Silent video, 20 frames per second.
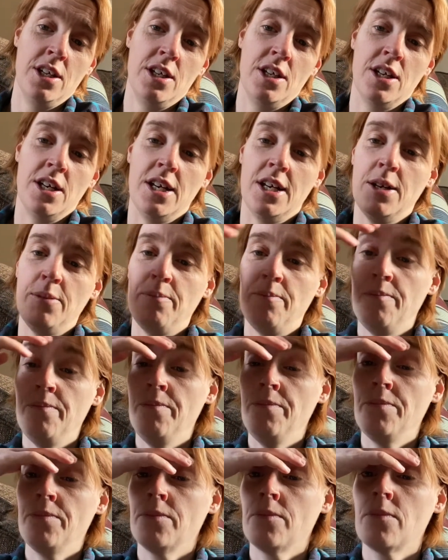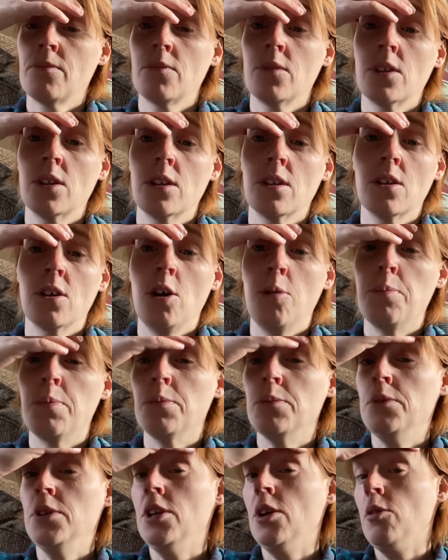up
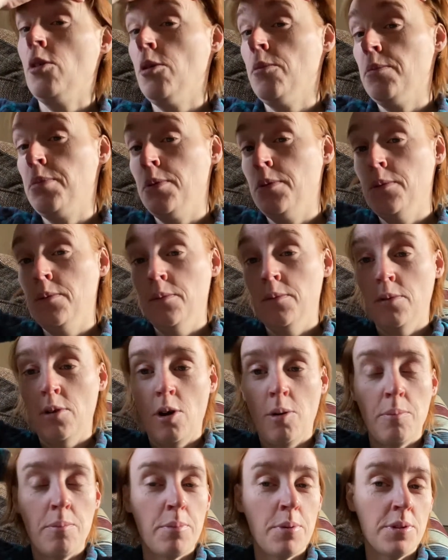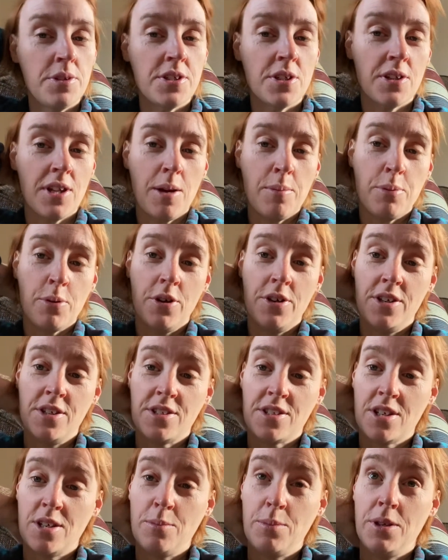until that point is
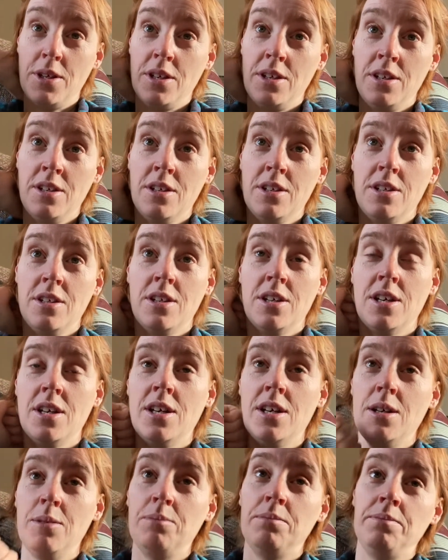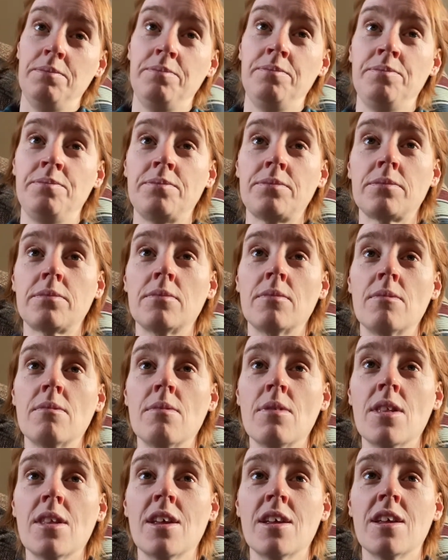going to be, you
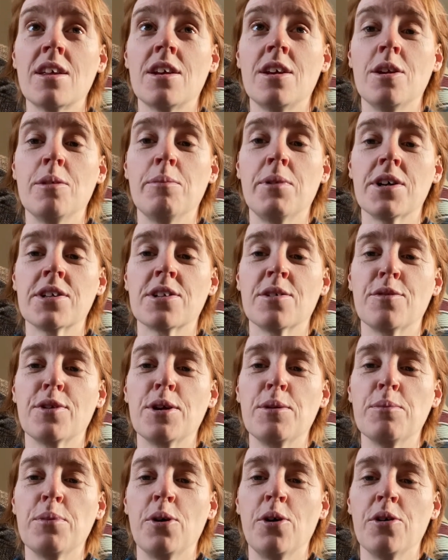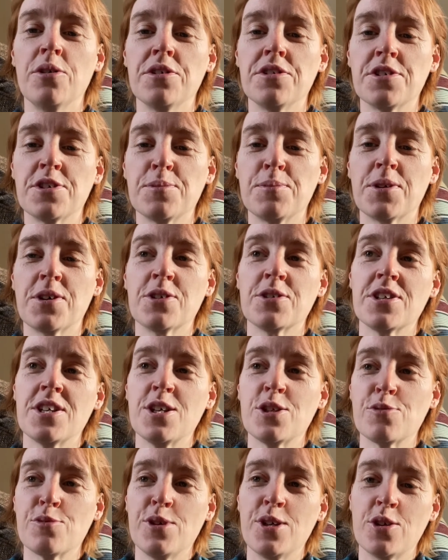know, massively important. Just because he
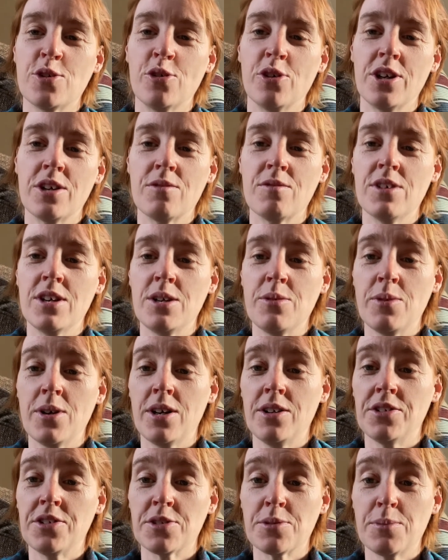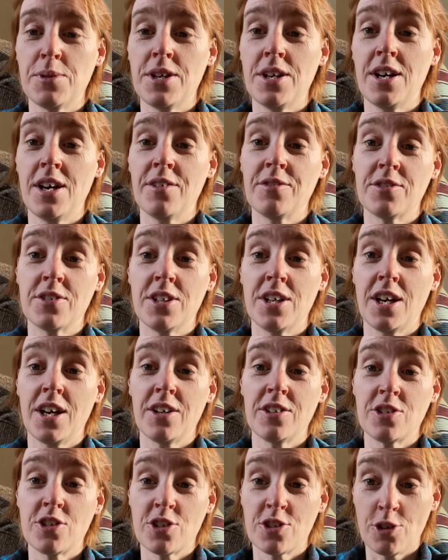is recalling really well doesn't mean
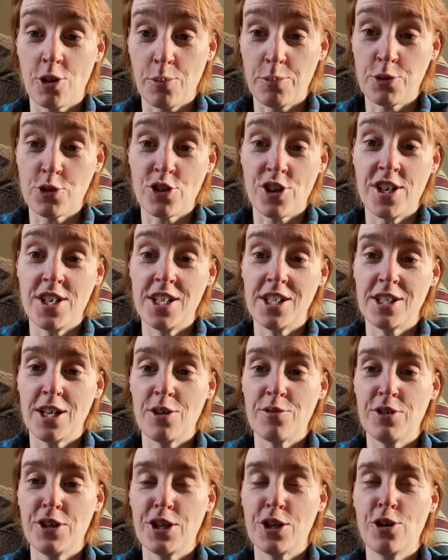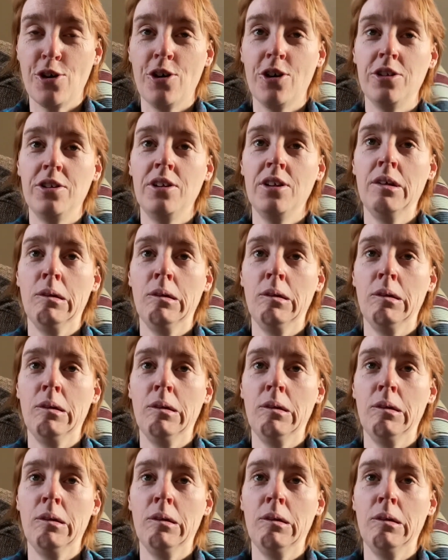I'd stop training that recall,